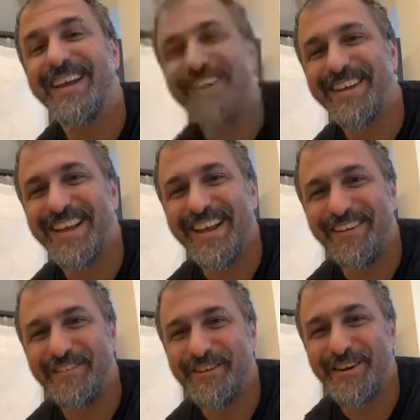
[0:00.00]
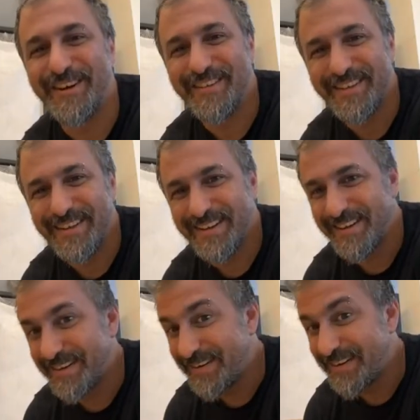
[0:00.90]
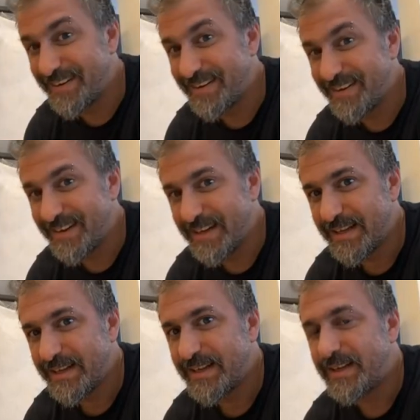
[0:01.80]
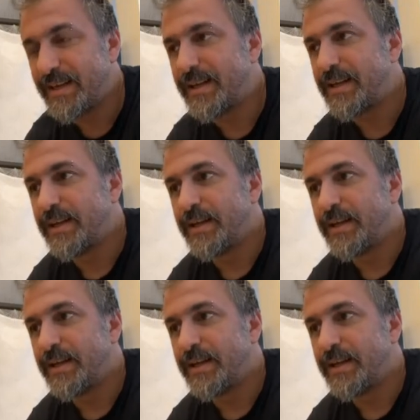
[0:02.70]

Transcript: How many instruments you have? Like, how